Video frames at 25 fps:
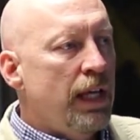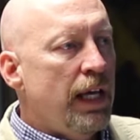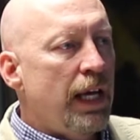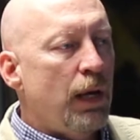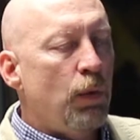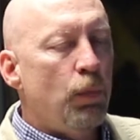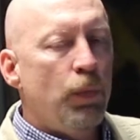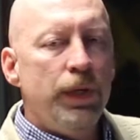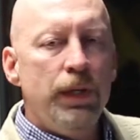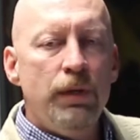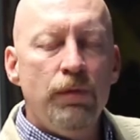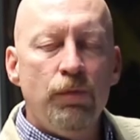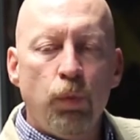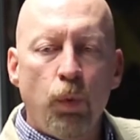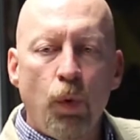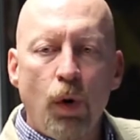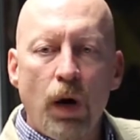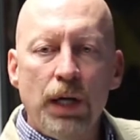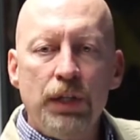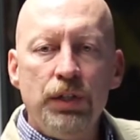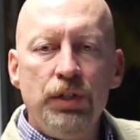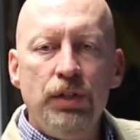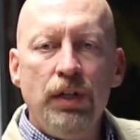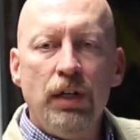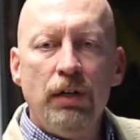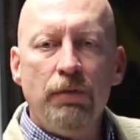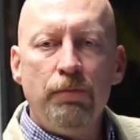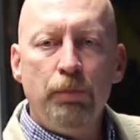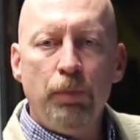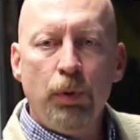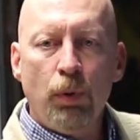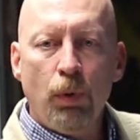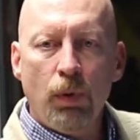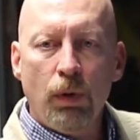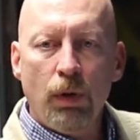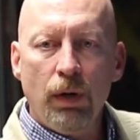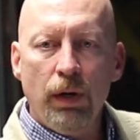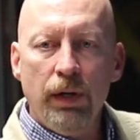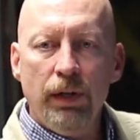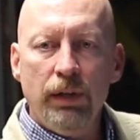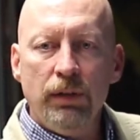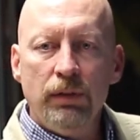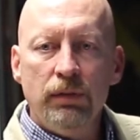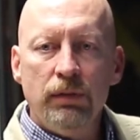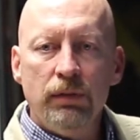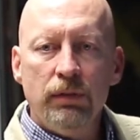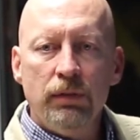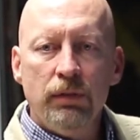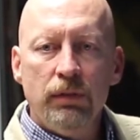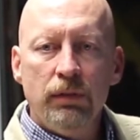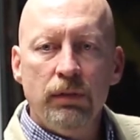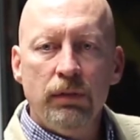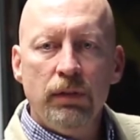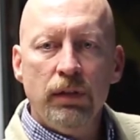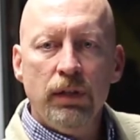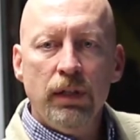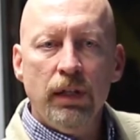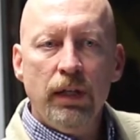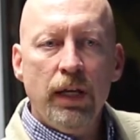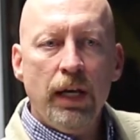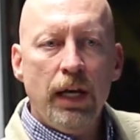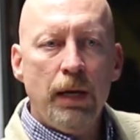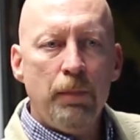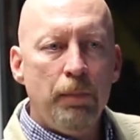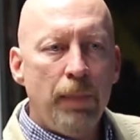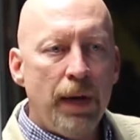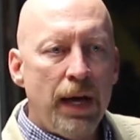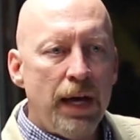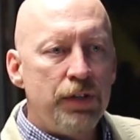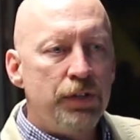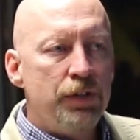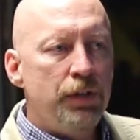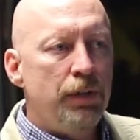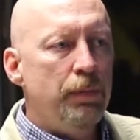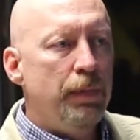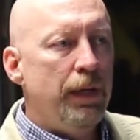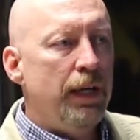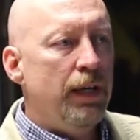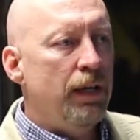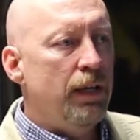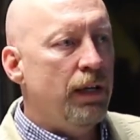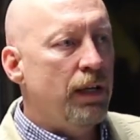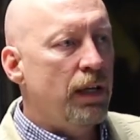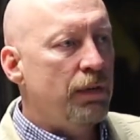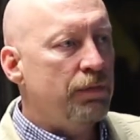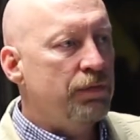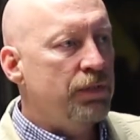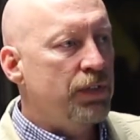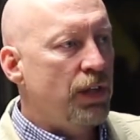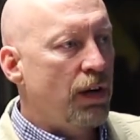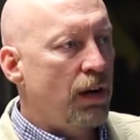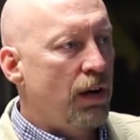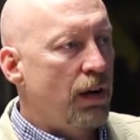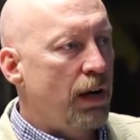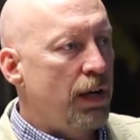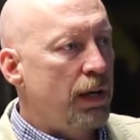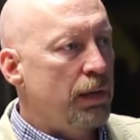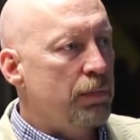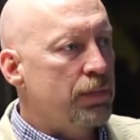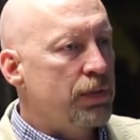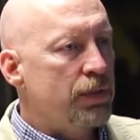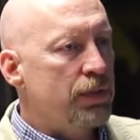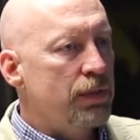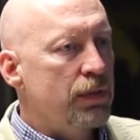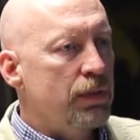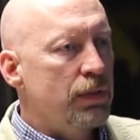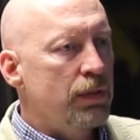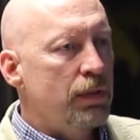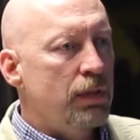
And when you've watched enough porn and masturbated enough times